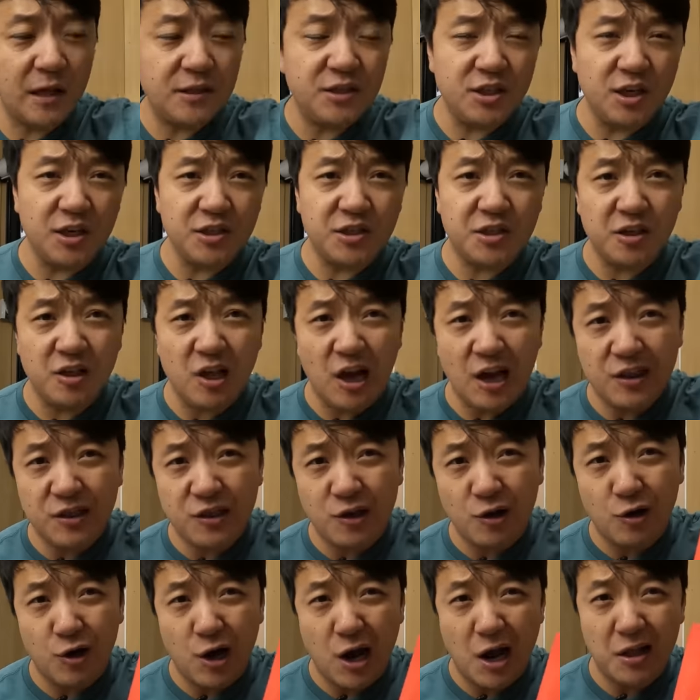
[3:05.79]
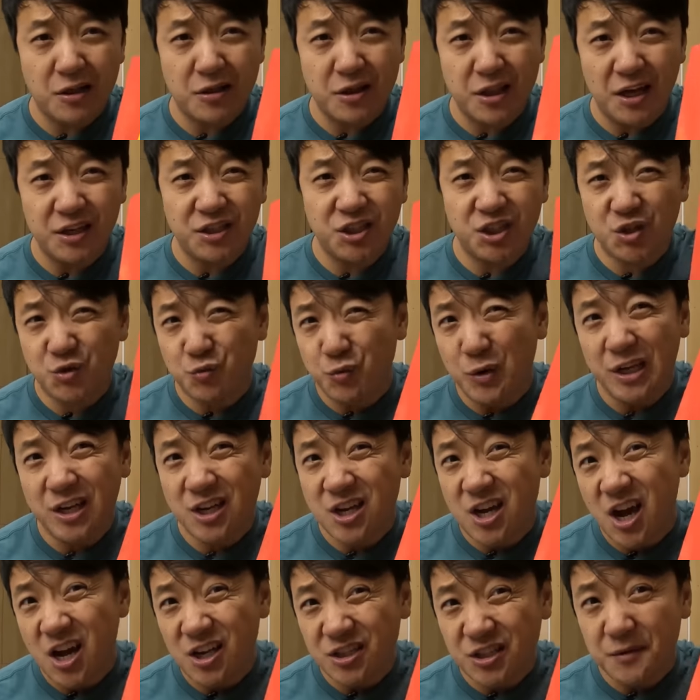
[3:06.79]
just like their less sweet
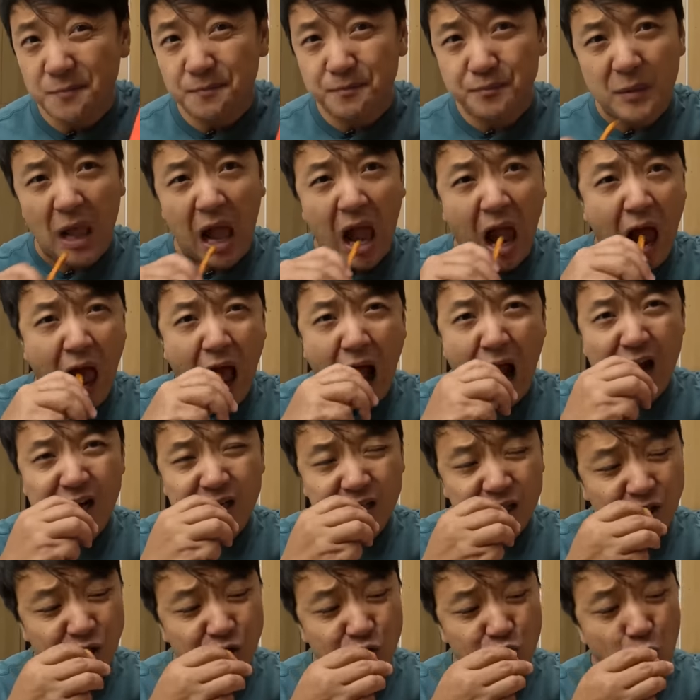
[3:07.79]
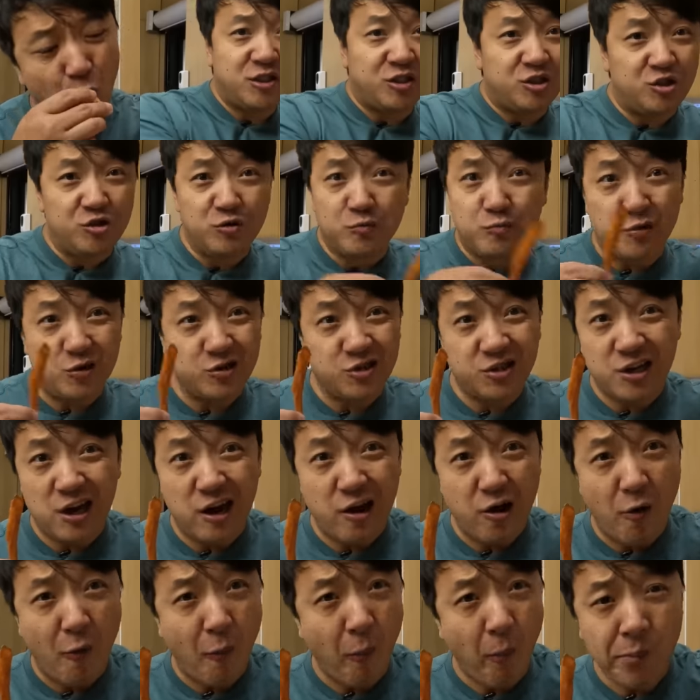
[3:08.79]
cousin, super
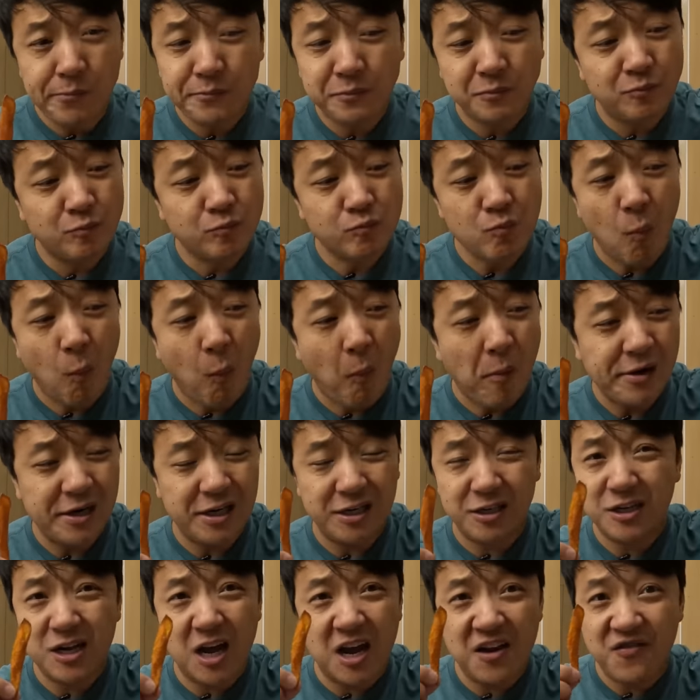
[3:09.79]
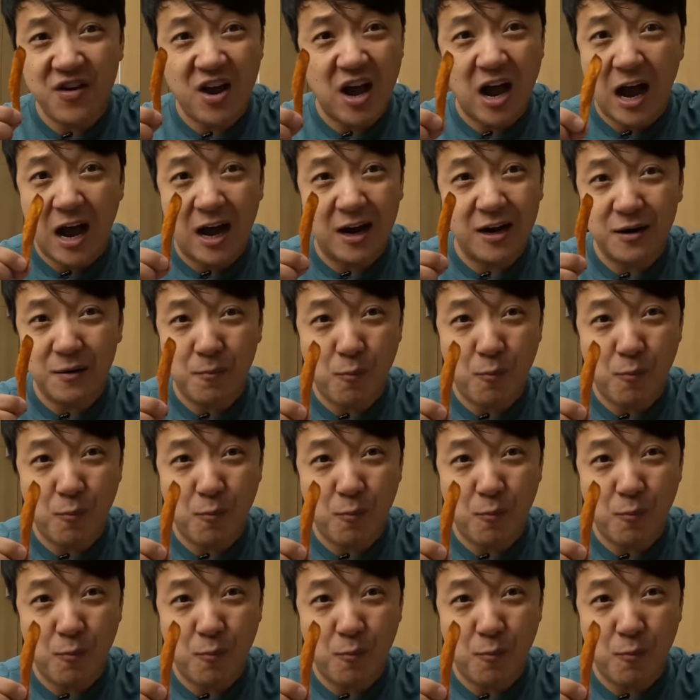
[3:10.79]
stale. They're not even hot